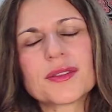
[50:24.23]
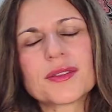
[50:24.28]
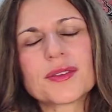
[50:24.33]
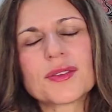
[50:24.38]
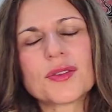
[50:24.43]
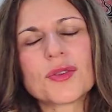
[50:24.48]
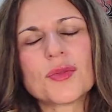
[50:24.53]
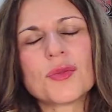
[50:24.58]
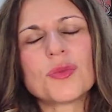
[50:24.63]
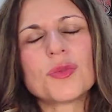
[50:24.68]

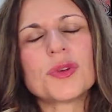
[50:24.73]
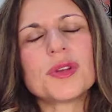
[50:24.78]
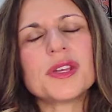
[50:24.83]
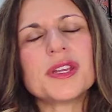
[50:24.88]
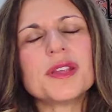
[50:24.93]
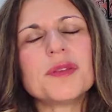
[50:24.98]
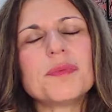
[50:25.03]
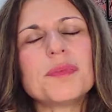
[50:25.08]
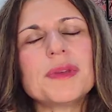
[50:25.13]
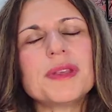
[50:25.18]
Wouldn't
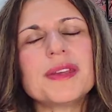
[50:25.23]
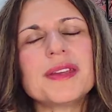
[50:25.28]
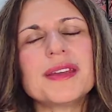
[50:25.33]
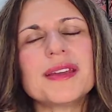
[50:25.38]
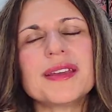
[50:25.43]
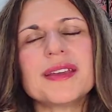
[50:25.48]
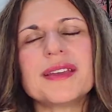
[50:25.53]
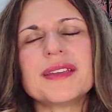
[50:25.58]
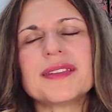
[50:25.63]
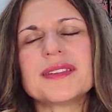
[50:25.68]
it be
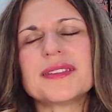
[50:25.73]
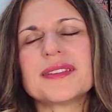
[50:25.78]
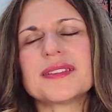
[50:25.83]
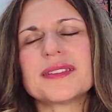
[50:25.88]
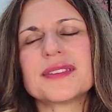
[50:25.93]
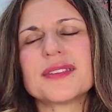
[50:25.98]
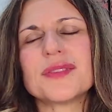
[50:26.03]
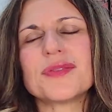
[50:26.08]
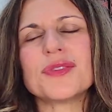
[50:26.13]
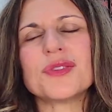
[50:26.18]

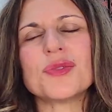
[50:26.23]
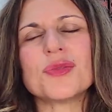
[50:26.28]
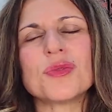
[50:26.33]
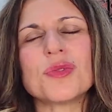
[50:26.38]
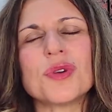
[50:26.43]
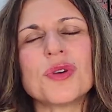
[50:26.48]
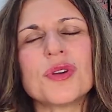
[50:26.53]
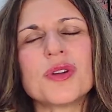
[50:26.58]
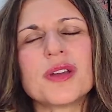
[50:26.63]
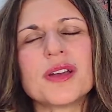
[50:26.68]
nice if you
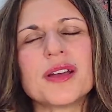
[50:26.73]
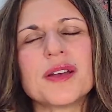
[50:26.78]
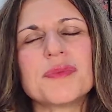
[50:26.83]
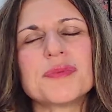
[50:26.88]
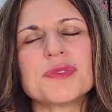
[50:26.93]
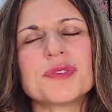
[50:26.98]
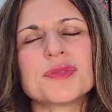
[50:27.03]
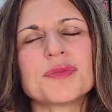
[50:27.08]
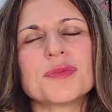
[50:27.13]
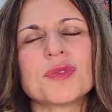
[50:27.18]
woke
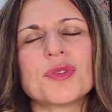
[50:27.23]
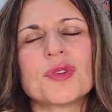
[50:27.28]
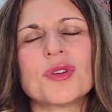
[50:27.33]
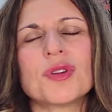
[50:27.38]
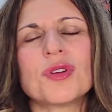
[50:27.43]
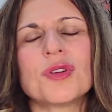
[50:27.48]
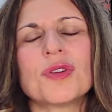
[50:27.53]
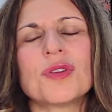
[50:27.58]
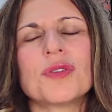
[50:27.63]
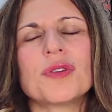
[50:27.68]
up
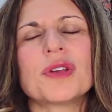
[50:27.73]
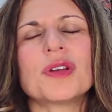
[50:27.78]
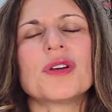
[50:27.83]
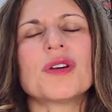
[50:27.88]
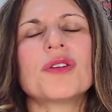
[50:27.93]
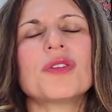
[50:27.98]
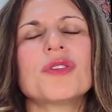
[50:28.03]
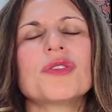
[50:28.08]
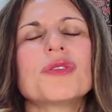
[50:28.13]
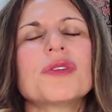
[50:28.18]
tomorrow and
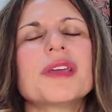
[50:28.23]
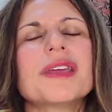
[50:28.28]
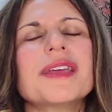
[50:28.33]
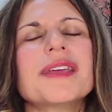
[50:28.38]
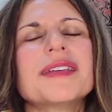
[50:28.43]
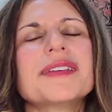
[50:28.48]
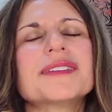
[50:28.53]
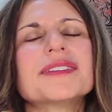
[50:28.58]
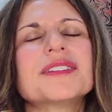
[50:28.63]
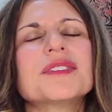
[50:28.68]
all your
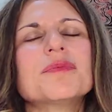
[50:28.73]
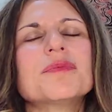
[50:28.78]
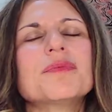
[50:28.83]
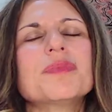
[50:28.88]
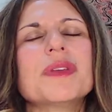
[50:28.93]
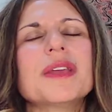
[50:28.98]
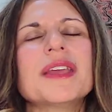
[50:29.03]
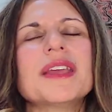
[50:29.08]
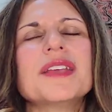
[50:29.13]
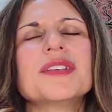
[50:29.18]
aches and
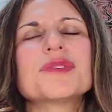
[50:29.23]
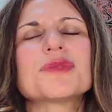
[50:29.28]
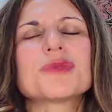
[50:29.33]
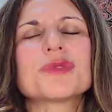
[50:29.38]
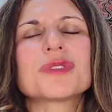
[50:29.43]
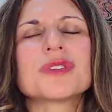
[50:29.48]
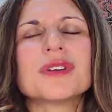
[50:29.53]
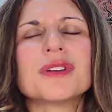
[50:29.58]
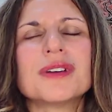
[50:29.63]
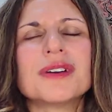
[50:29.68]
pains
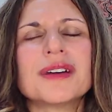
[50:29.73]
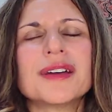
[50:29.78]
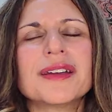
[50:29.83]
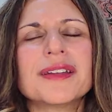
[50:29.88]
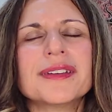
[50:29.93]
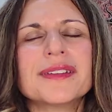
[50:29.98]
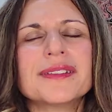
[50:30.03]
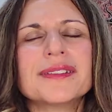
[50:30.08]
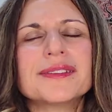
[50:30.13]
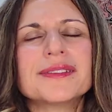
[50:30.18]
were
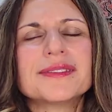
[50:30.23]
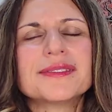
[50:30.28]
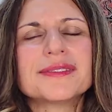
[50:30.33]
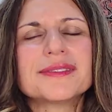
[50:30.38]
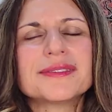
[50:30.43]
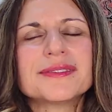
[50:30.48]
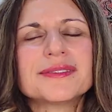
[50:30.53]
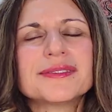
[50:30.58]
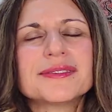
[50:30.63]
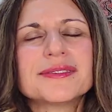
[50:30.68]

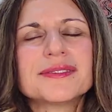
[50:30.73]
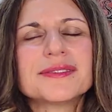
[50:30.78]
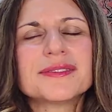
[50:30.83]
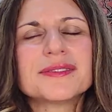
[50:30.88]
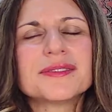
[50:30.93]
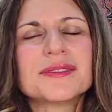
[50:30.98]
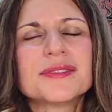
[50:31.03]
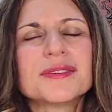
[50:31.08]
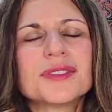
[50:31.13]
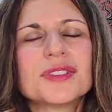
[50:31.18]

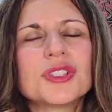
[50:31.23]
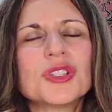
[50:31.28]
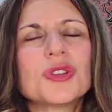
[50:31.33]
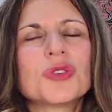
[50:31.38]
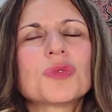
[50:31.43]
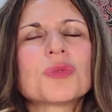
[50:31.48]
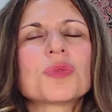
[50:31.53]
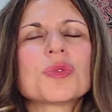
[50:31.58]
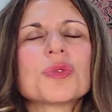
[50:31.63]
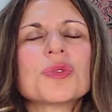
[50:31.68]
gone,
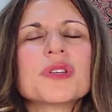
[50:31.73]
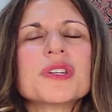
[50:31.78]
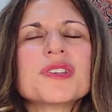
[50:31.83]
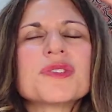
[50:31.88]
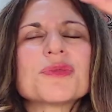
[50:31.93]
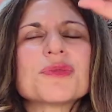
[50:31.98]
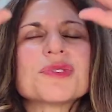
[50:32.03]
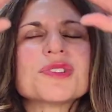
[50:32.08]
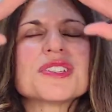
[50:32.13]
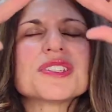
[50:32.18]
your worries
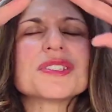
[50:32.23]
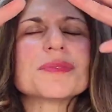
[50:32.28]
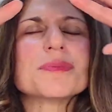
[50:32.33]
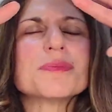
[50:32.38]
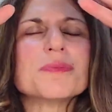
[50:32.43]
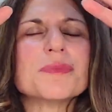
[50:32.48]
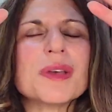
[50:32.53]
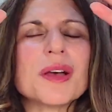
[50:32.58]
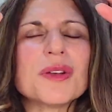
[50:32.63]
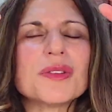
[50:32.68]
were just
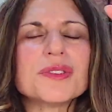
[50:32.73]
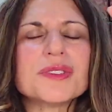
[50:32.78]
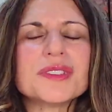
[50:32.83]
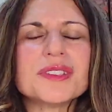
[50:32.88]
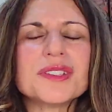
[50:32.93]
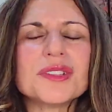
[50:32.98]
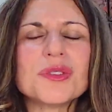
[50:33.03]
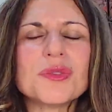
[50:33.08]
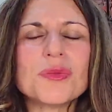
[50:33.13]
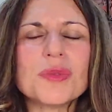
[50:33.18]

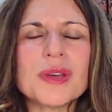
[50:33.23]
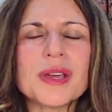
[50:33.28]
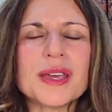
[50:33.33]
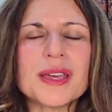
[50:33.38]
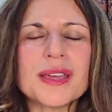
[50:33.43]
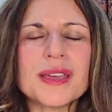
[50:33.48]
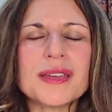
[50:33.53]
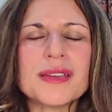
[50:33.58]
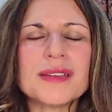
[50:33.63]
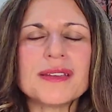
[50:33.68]
melted
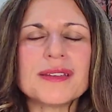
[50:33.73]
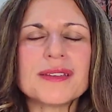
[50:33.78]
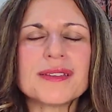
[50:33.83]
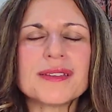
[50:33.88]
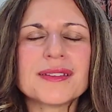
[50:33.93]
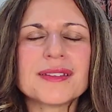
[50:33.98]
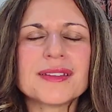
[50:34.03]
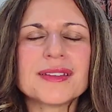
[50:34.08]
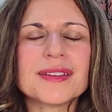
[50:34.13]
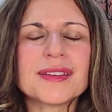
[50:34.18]
away,
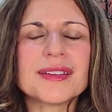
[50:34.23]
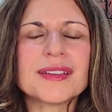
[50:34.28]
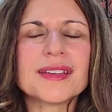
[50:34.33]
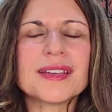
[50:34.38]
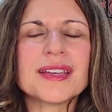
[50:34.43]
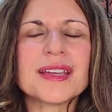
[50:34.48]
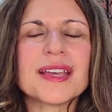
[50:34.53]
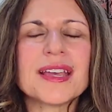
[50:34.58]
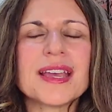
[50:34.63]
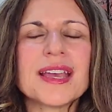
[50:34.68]

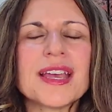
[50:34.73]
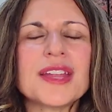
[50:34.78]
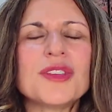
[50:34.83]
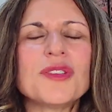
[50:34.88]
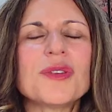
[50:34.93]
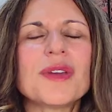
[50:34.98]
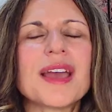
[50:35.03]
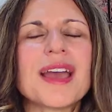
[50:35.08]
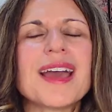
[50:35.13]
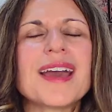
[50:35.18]
and
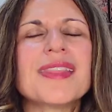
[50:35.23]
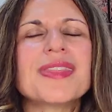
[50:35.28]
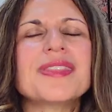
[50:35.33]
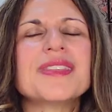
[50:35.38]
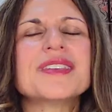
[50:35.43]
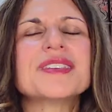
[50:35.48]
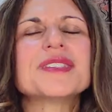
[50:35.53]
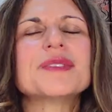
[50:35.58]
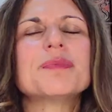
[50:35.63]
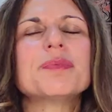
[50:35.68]
you had
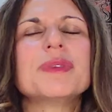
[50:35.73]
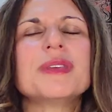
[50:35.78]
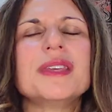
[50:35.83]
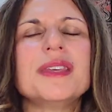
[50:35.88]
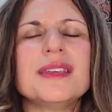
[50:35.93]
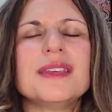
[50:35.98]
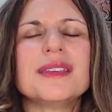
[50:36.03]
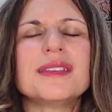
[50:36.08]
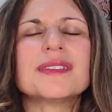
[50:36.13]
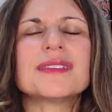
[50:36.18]
this
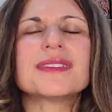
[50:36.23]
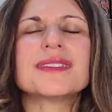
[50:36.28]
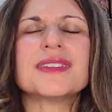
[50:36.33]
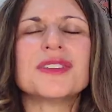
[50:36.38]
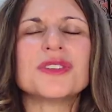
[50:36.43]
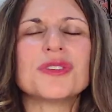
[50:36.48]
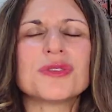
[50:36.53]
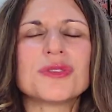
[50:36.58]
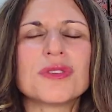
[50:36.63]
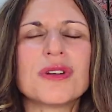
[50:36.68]
peace
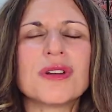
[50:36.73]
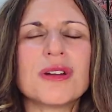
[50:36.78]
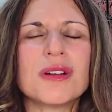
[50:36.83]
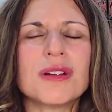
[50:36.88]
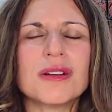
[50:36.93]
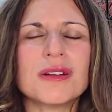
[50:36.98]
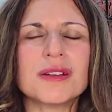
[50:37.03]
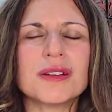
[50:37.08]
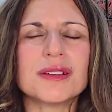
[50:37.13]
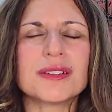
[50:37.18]
in your
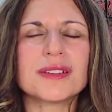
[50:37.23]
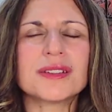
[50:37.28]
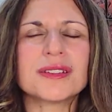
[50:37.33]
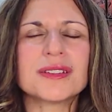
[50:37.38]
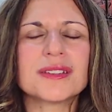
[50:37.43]
heart,